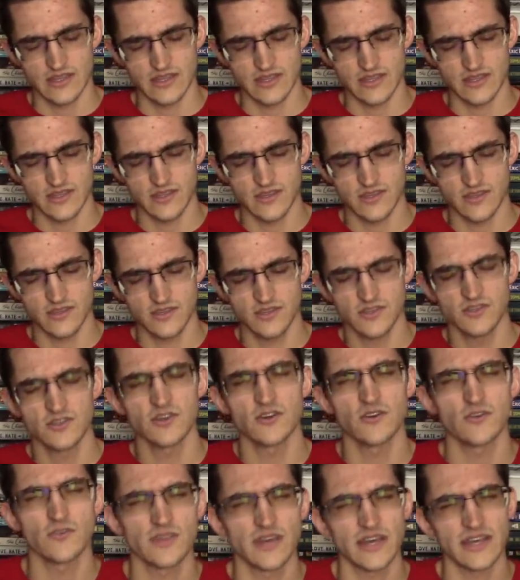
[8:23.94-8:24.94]
you
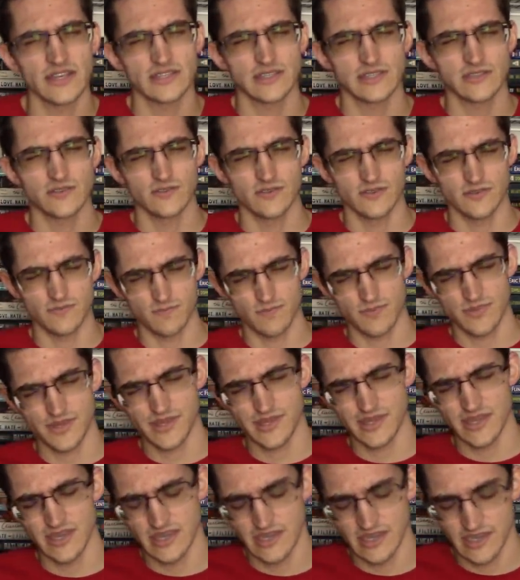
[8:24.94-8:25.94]
know that sort of
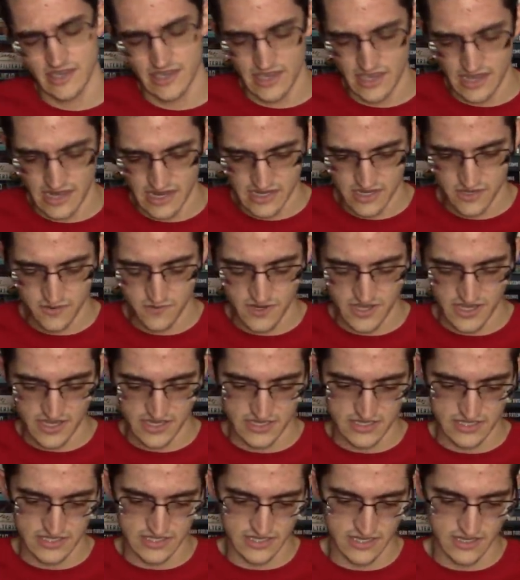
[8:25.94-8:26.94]
thing
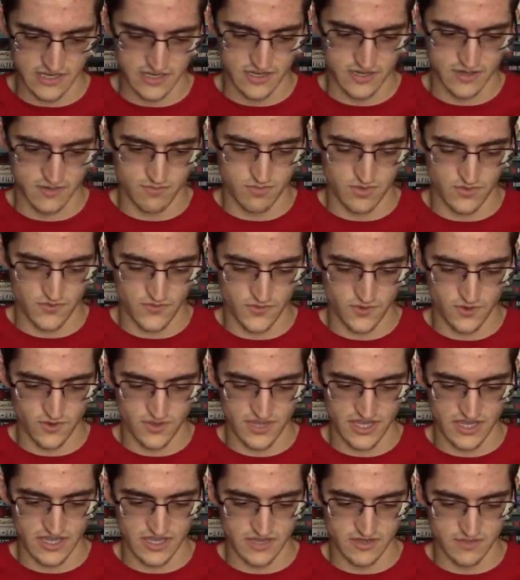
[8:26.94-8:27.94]
anyways uh, before
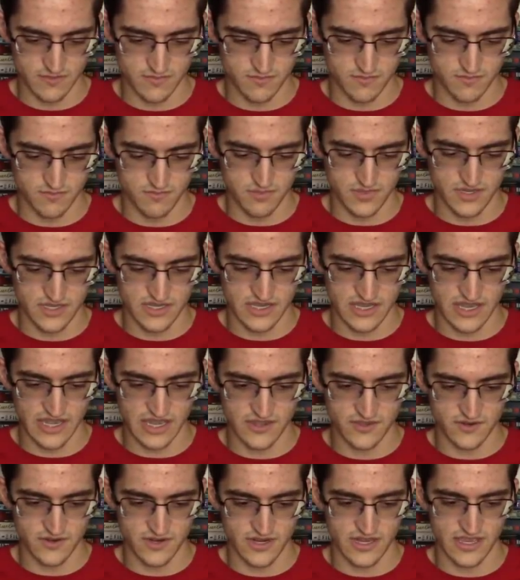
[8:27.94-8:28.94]
they can be
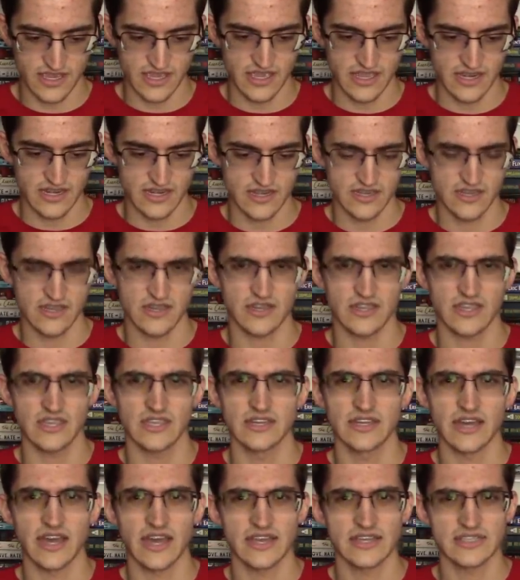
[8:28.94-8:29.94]
together again uh, he
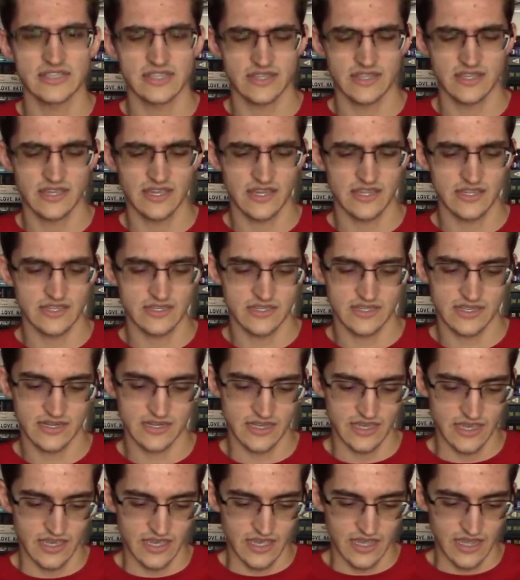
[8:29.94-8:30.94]
dies at the end
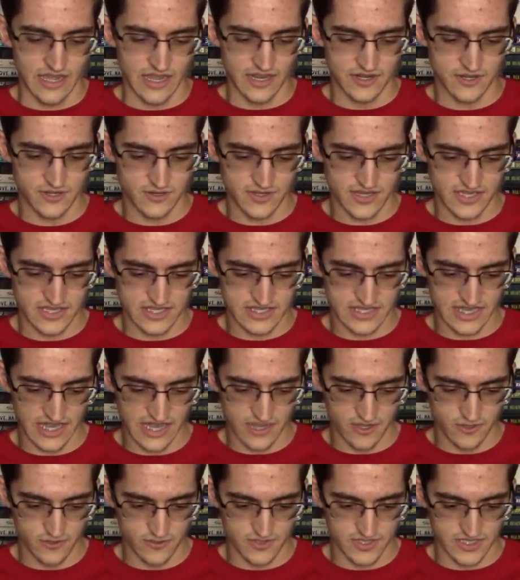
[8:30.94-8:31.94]
and i know that
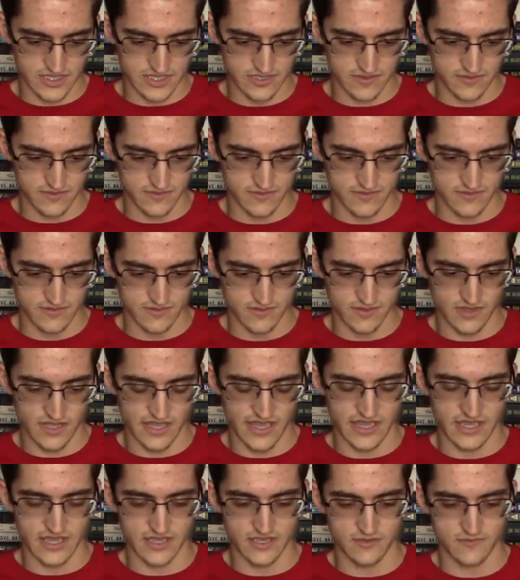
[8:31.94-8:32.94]
sounds
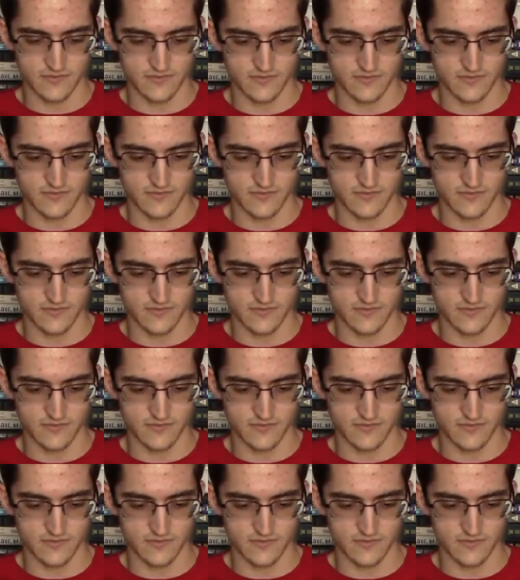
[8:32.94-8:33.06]
like